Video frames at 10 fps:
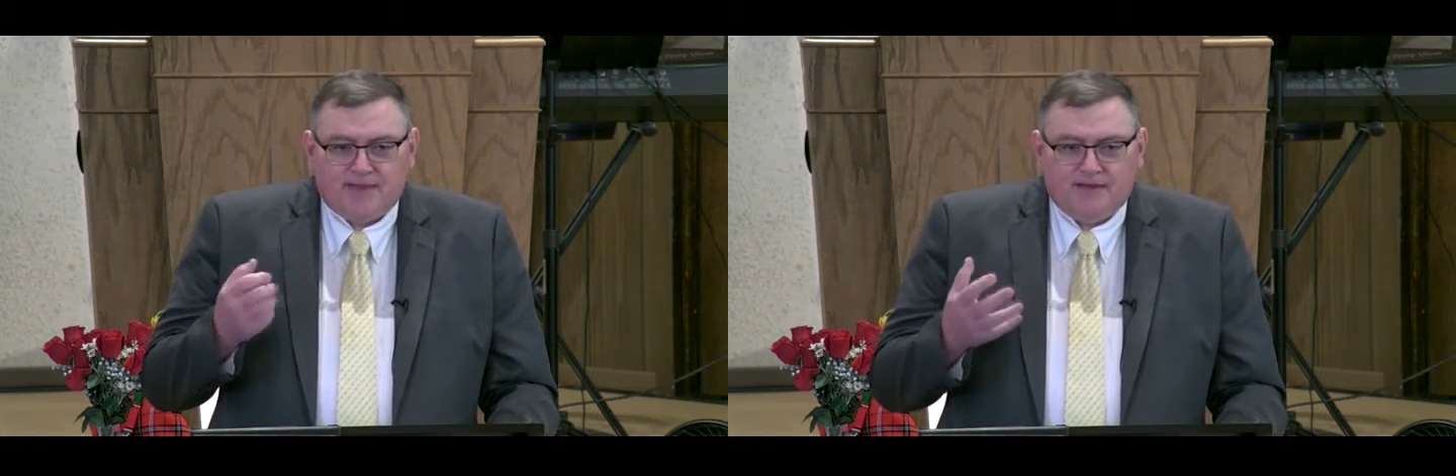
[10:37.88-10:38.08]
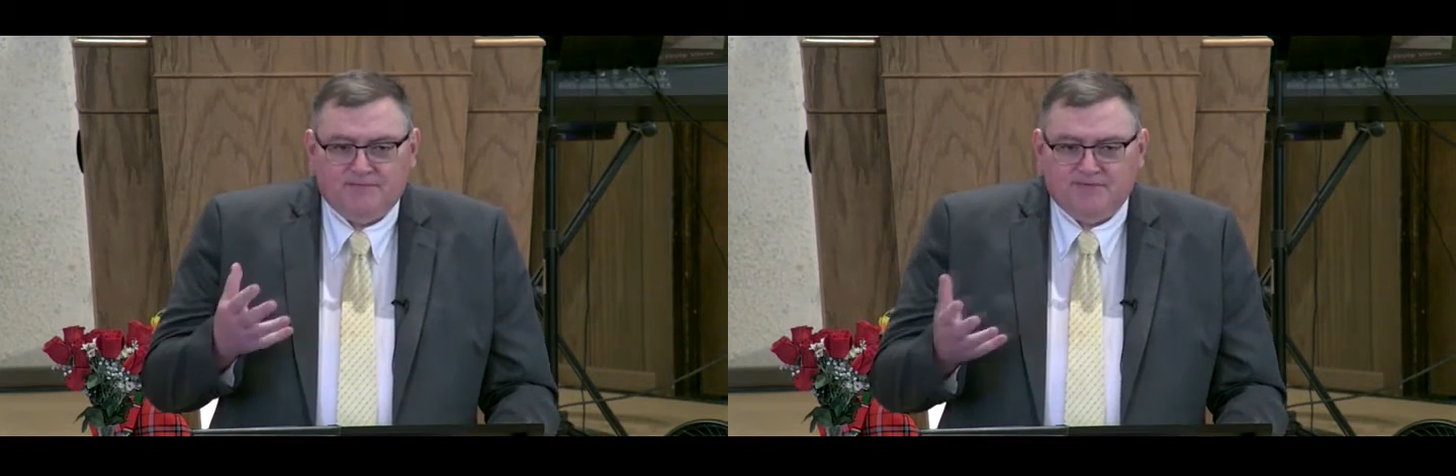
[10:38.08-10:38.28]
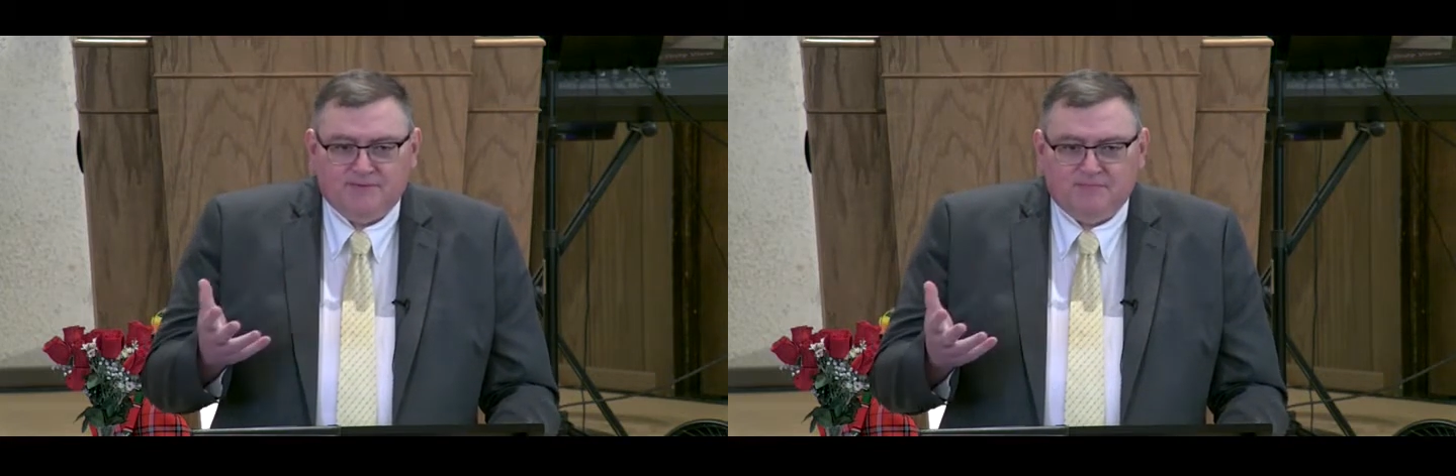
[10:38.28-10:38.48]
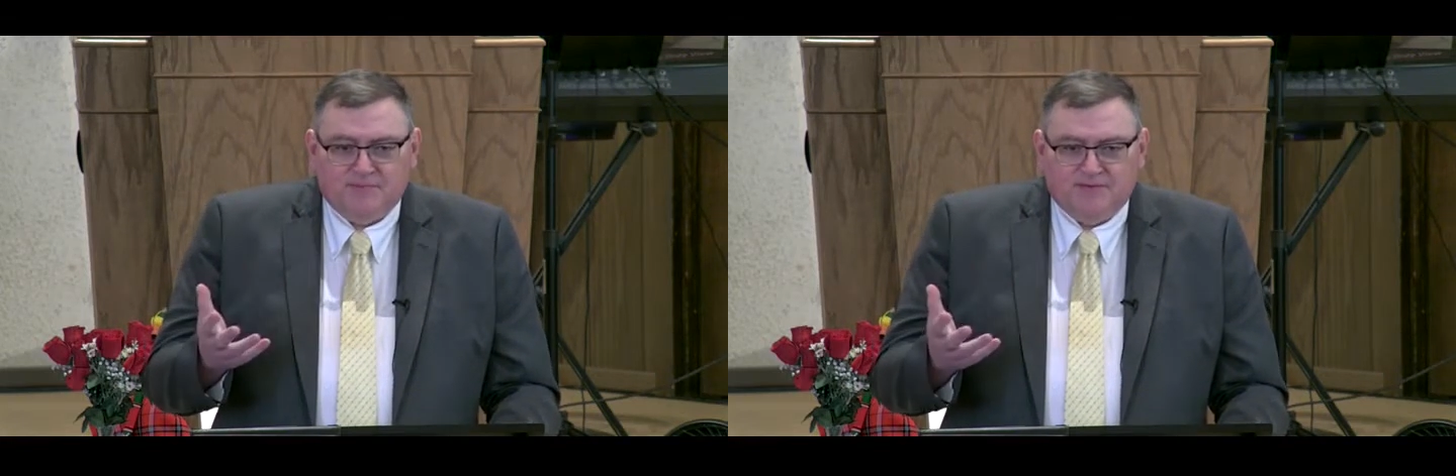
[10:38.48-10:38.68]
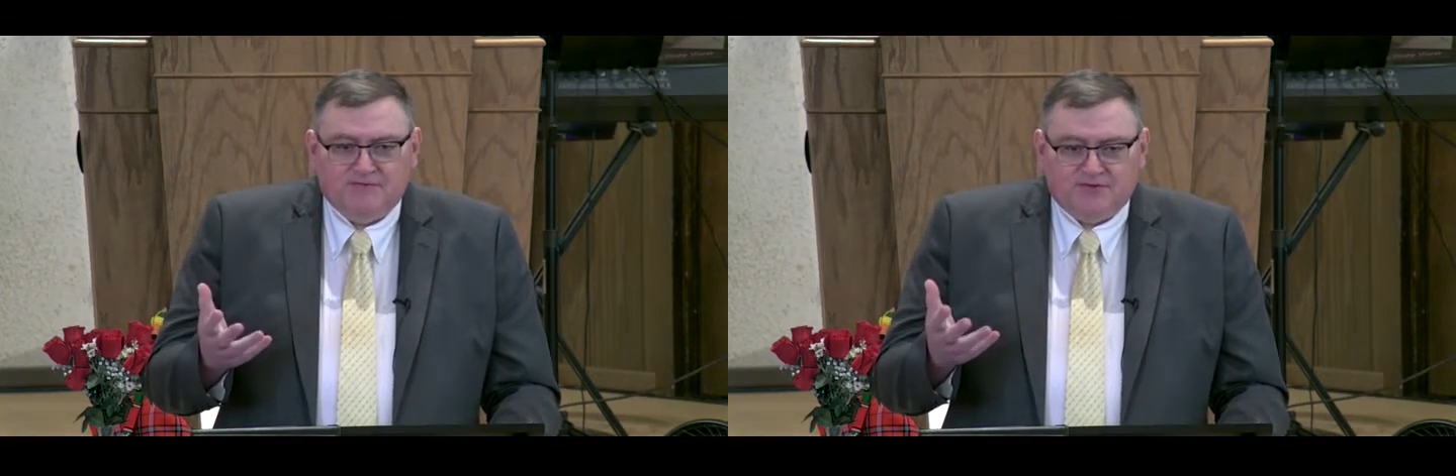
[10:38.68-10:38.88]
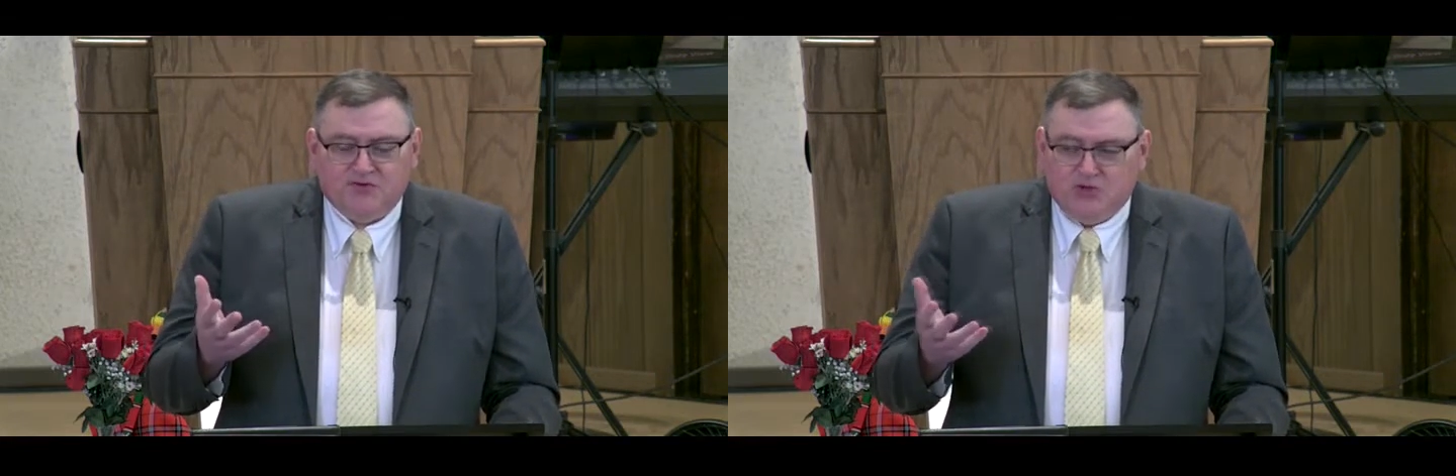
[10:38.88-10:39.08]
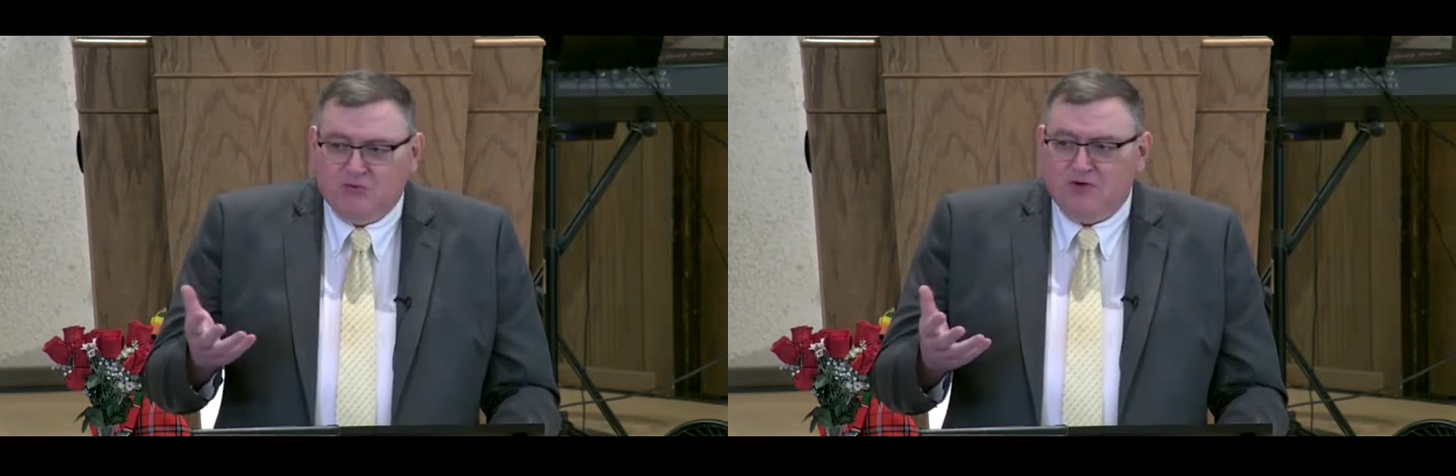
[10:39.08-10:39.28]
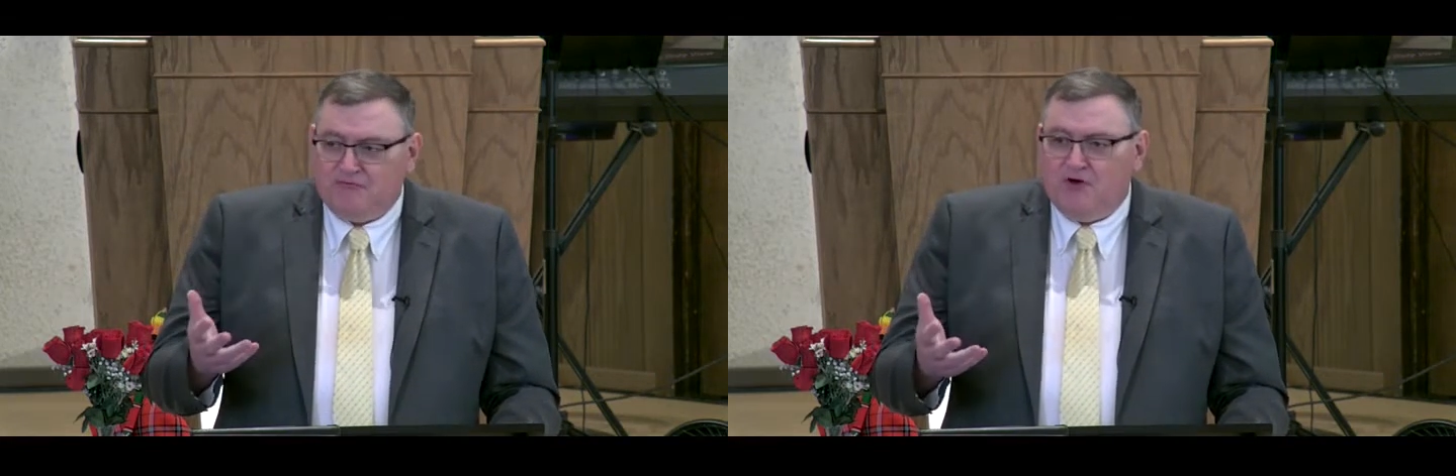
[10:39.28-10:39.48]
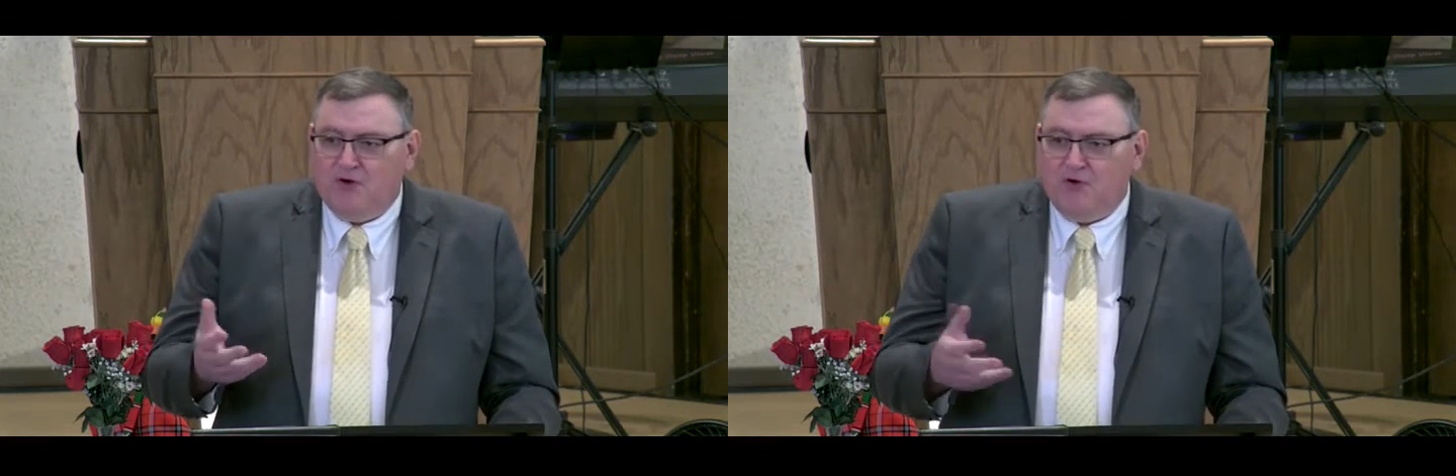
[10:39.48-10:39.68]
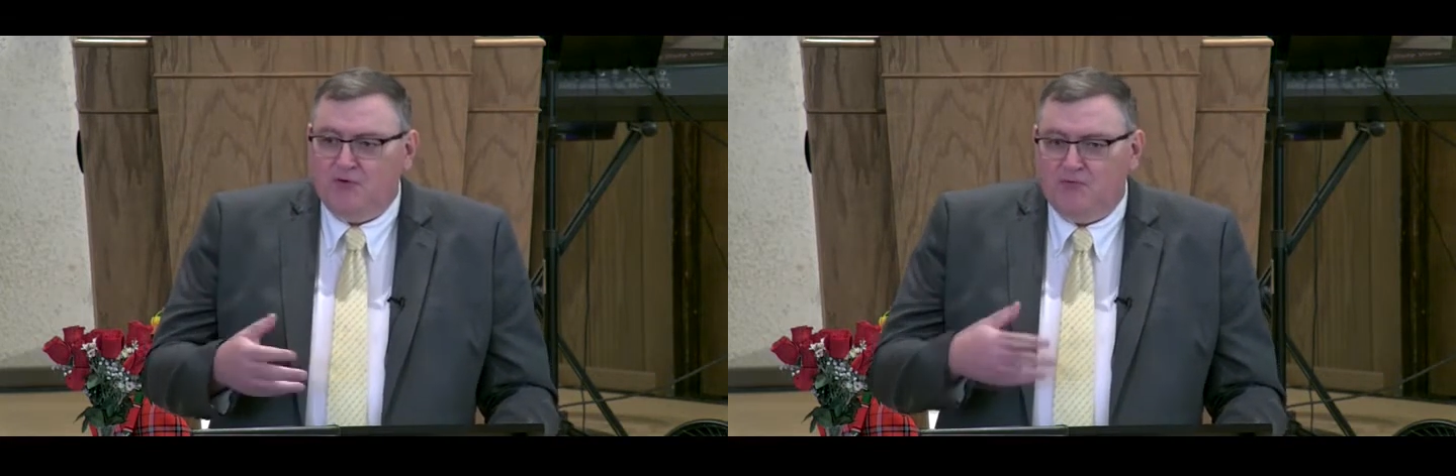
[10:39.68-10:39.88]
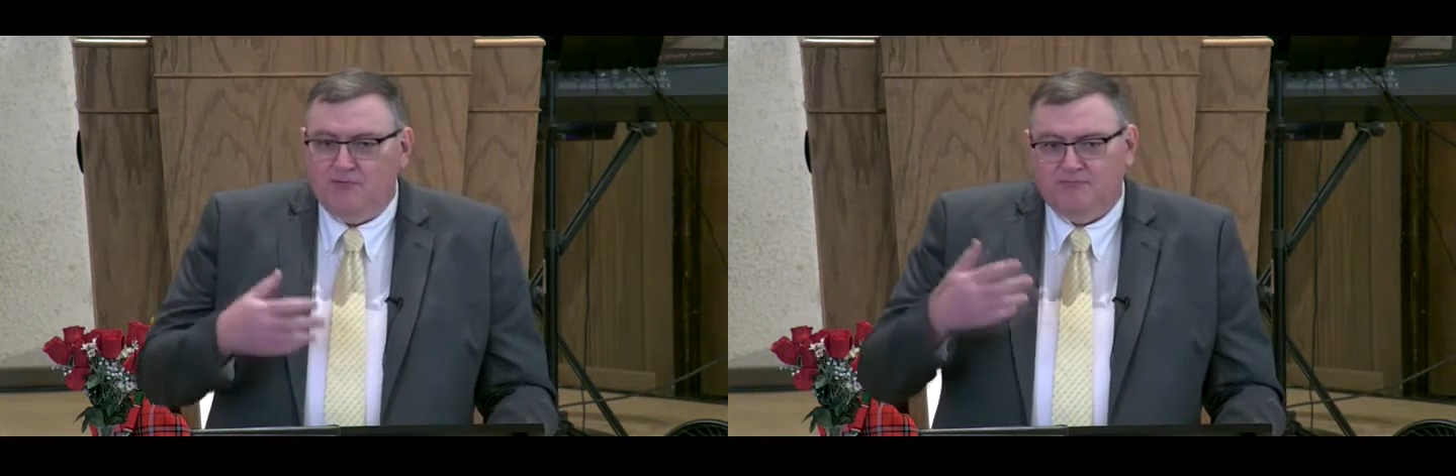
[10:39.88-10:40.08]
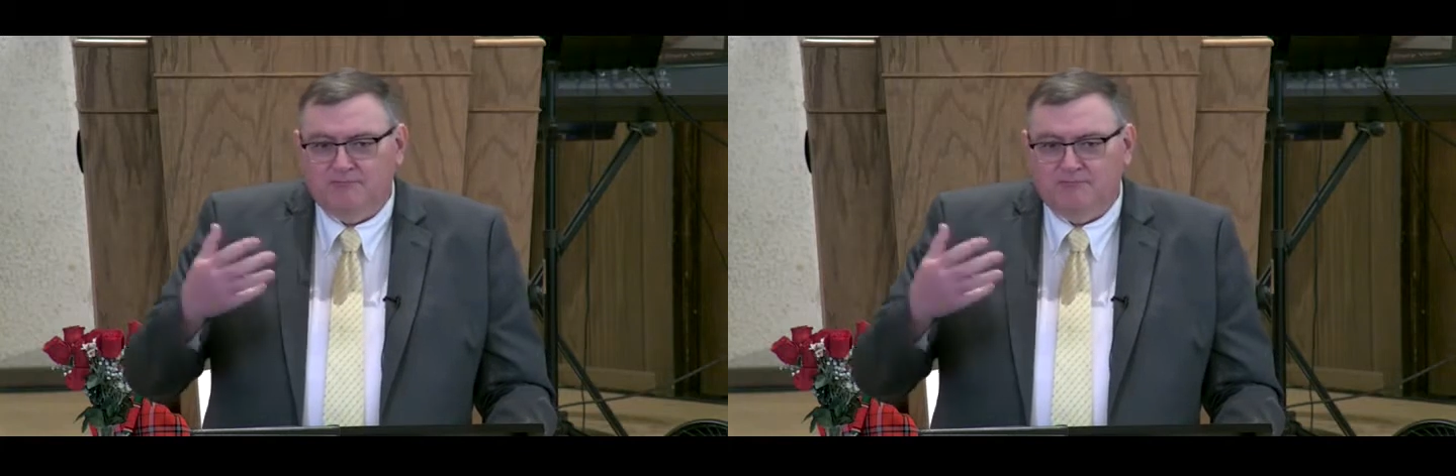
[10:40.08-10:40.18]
was a UFO